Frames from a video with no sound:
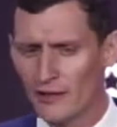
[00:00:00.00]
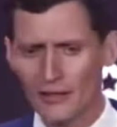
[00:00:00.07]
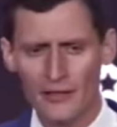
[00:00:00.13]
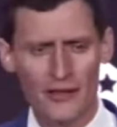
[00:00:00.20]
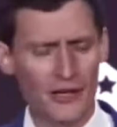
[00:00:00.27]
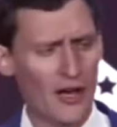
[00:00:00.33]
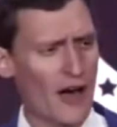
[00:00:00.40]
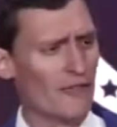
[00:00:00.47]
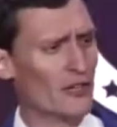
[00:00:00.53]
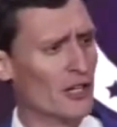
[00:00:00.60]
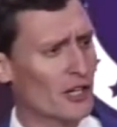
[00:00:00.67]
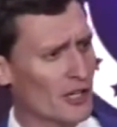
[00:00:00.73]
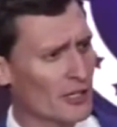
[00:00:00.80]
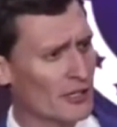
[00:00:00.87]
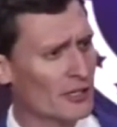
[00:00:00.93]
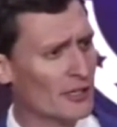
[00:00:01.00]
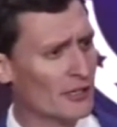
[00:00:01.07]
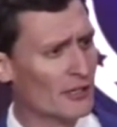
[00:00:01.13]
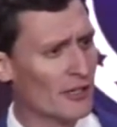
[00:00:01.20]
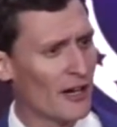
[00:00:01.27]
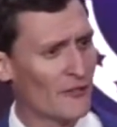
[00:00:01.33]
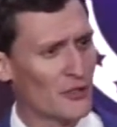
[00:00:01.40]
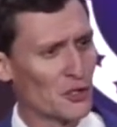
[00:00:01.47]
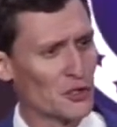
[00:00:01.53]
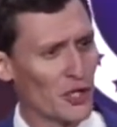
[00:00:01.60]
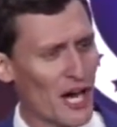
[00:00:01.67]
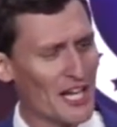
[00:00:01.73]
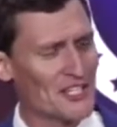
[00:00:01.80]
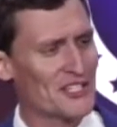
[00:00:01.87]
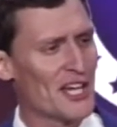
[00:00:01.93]
the governor of the
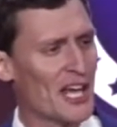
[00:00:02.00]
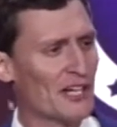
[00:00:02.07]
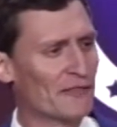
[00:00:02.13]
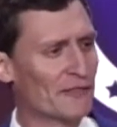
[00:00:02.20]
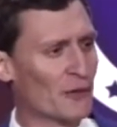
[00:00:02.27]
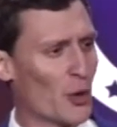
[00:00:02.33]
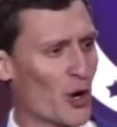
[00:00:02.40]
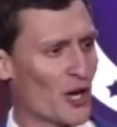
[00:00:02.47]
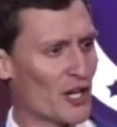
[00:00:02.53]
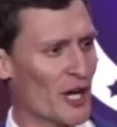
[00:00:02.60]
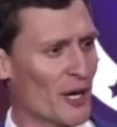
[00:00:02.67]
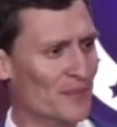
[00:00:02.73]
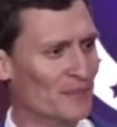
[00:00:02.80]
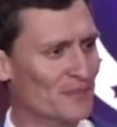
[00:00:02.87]
great state of Florida.